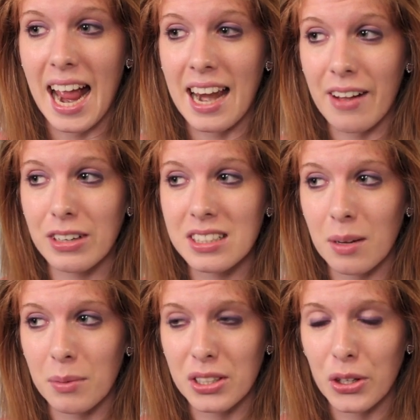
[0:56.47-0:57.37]
and every
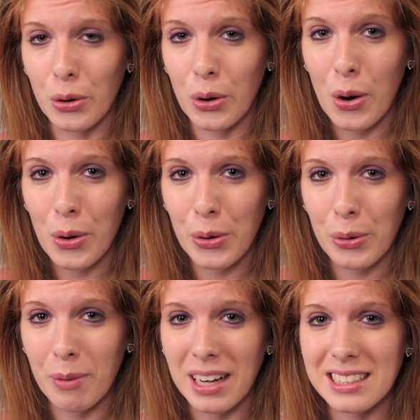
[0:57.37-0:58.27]
time I'd go
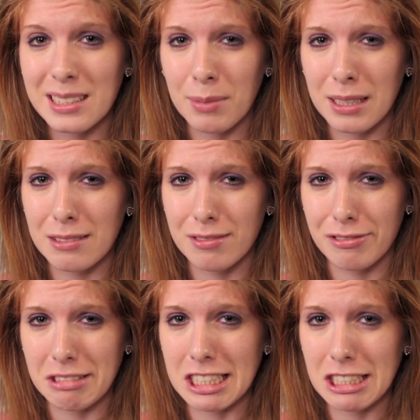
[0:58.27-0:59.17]
home I'd smell of
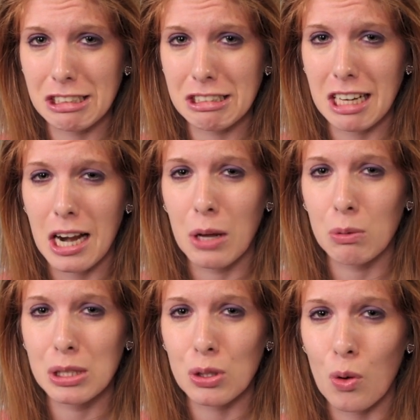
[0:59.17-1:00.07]
fish and
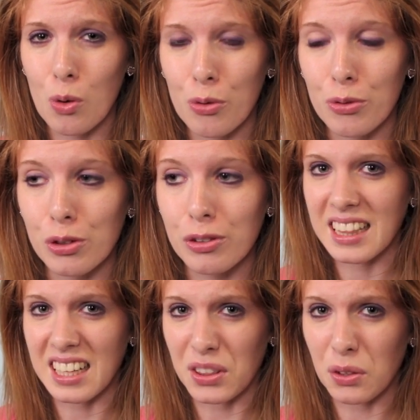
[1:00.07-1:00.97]
it was awful
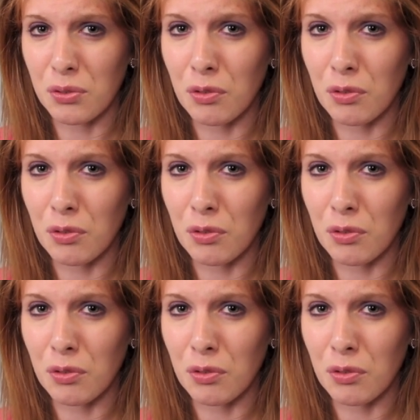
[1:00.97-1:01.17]
and like the